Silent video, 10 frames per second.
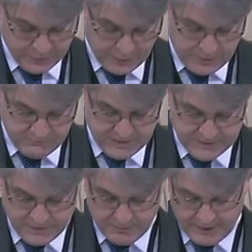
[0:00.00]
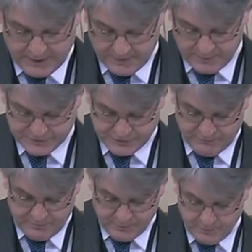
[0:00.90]
would only render them liable to
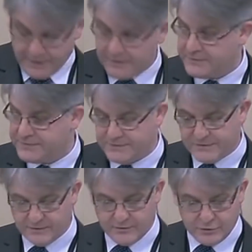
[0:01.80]
criminal penalties